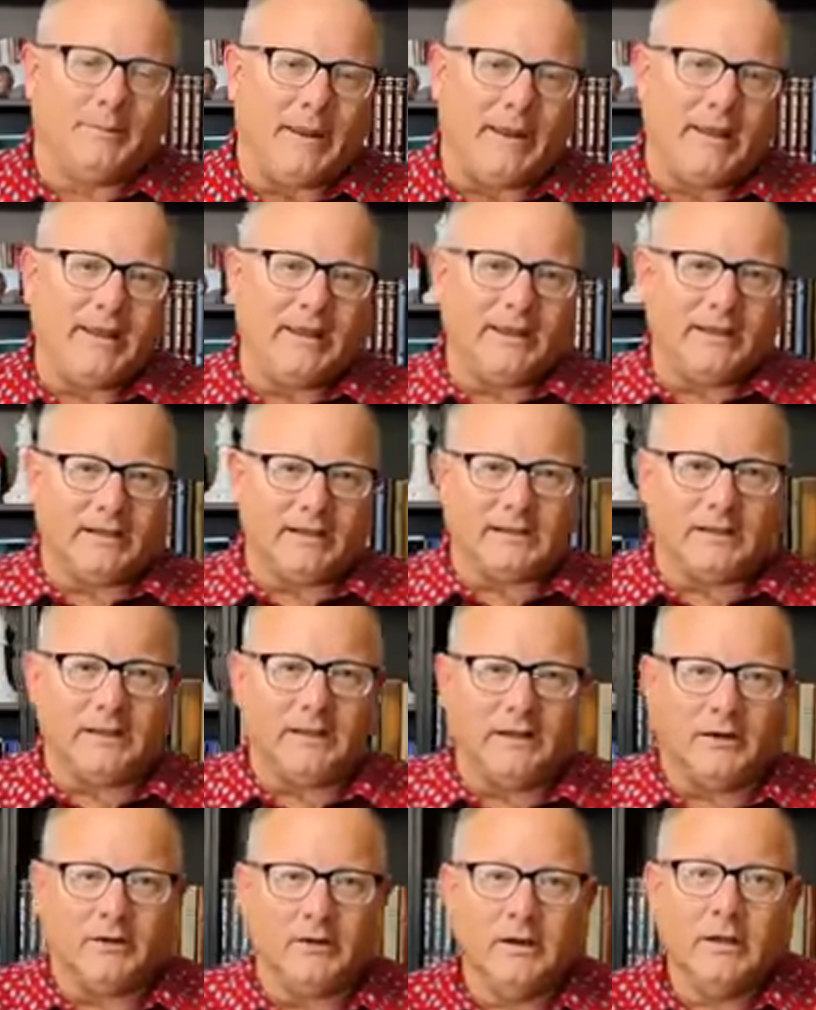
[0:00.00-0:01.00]
making it
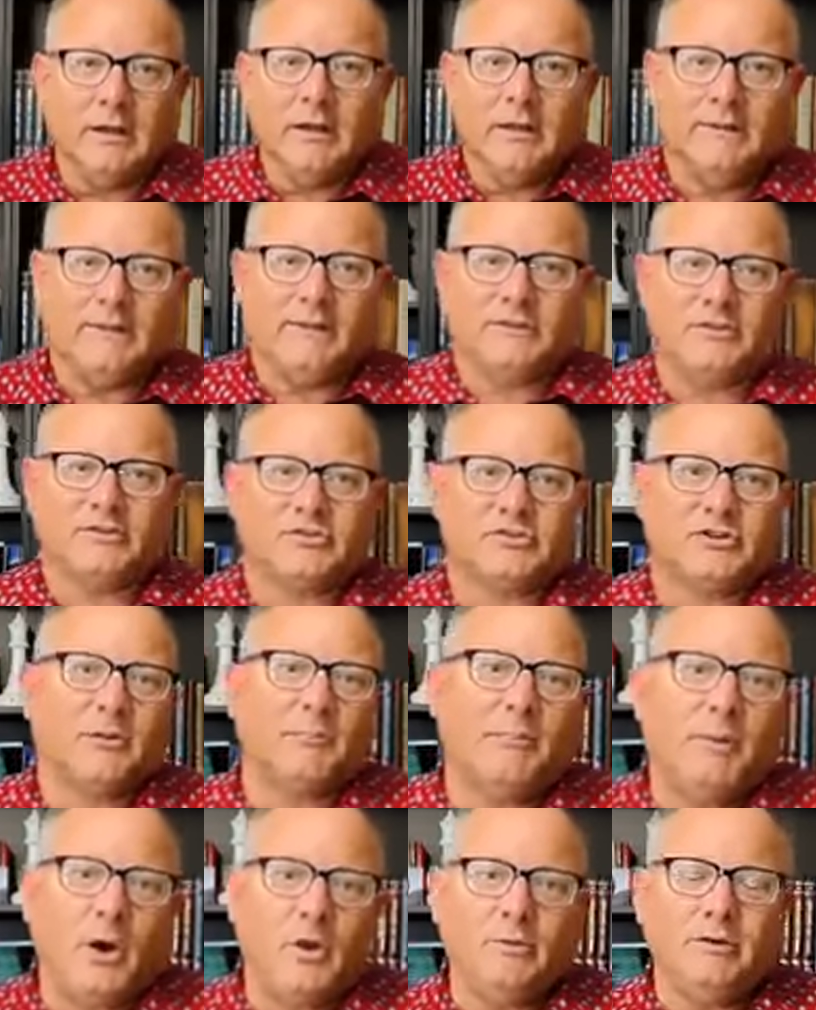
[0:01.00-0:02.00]
clear that there's
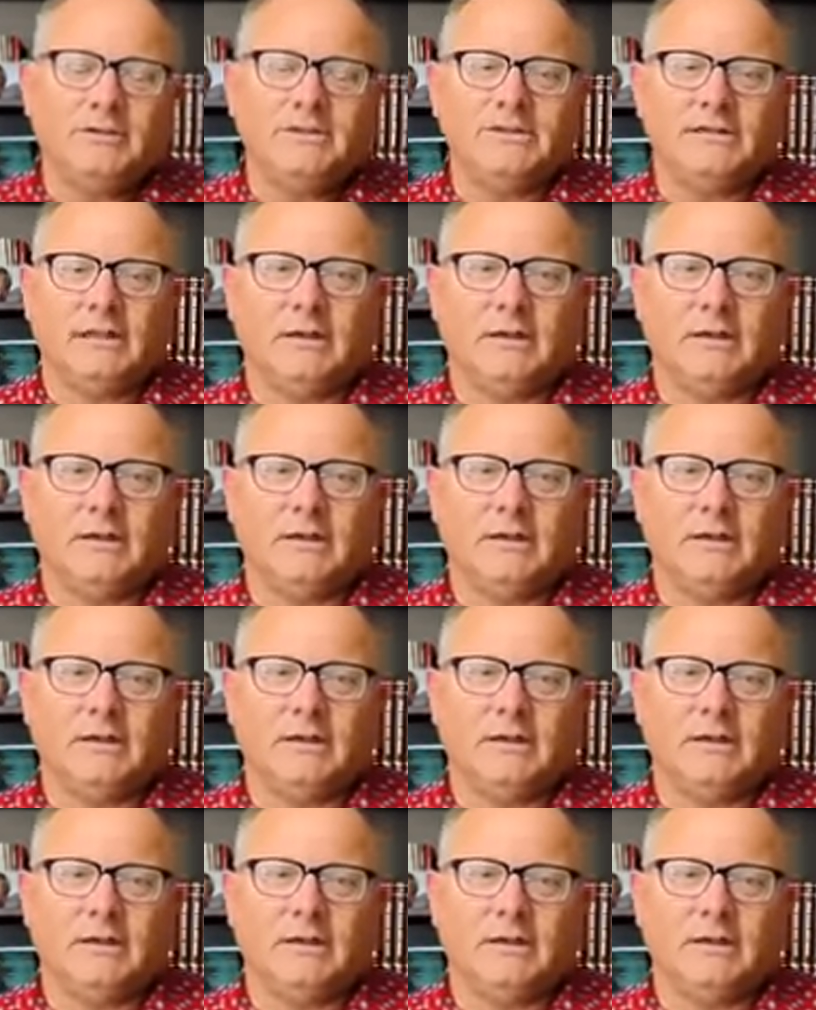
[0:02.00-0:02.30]
components